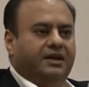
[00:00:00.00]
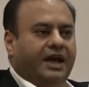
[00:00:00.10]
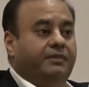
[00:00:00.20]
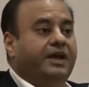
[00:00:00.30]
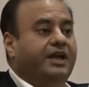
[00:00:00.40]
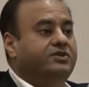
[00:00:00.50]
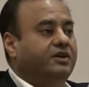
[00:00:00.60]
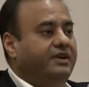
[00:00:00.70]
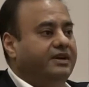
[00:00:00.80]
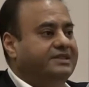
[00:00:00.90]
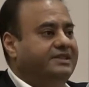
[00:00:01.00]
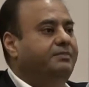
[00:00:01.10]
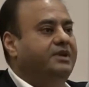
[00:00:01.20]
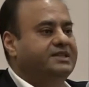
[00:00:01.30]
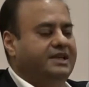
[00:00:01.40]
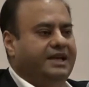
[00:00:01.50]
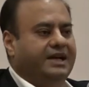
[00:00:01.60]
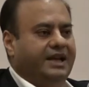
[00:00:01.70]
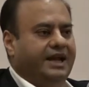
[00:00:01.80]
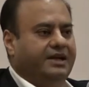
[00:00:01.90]
And making sure we are seamlessly
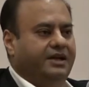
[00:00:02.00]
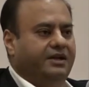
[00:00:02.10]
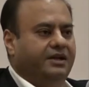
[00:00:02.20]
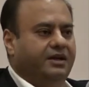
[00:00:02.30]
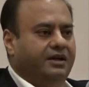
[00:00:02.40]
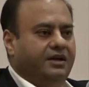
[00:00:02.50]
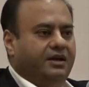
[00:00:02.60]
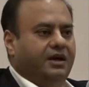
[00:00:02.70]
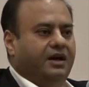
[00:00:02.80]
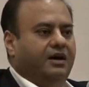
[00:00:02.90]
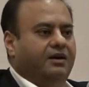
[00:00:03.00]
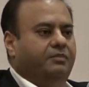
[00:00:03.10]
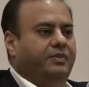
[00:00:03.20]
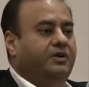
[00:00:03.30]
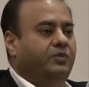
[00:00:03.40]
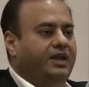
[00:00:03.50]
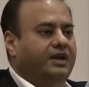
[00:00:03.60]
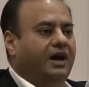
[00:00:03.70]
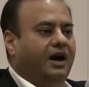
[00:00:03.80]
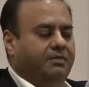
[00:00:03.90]
connected
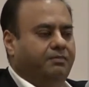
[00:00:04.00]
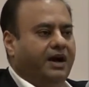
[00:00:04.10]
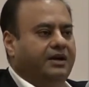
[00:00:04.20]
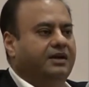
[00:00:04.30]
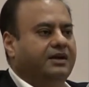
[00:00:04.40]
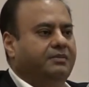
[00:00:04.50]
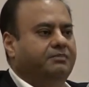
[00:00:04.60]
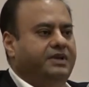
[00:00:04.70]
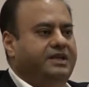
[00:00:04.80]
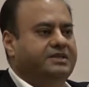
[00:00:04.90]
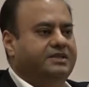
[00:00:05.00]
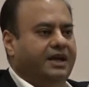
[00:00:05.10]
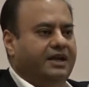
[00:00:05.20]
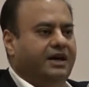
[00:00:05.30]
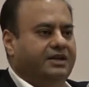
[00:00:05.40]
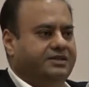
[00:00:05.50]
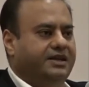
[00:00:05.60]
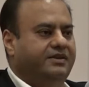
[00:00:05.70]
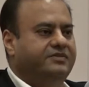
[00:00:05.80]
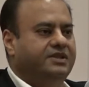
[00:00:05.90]
between our partner companies and
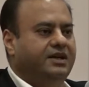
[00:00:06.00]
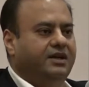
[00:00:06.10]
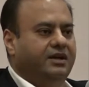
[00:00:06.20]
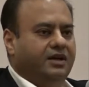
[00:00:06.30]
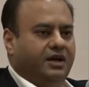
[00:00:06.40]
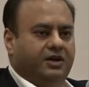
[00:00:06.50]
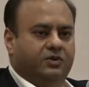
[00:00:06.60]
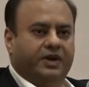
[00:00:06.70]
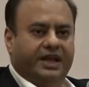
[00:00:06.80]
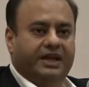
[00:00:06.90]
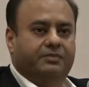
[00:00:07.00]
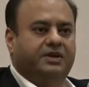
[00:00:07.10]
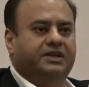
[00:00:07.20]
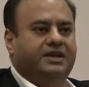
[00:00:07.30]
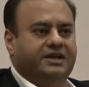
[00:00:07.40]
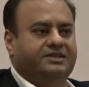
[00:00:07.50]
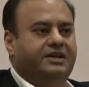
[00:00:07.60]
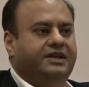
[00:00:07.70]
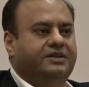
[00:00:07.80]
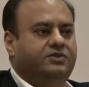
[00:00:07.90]
ourselves to enable the
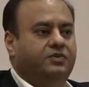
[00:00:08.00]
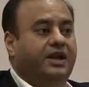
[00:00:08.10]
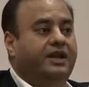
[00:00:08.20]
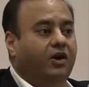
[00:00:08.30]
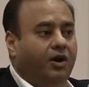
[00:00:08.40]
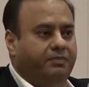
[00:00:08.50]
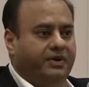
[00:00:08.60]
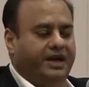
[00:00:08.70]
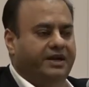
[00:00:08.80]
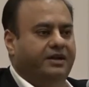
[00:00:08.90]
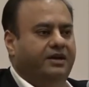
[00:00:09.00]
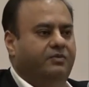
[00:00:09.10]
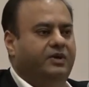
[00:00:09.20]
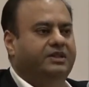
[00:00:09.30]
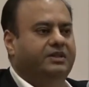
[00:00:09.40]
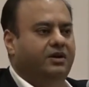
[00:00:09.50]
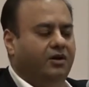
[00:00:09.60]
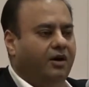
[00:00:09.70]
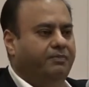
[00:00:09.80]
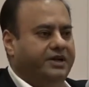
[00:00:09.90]
resilience to really operate with
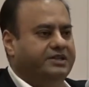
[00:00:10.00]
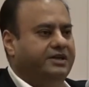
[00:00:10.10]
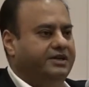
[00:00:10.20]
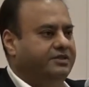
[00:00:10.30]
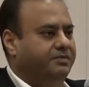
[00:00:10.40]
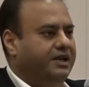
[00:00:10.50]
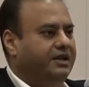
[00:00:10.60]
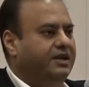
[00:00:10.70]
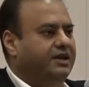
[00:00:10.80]
operation discipline.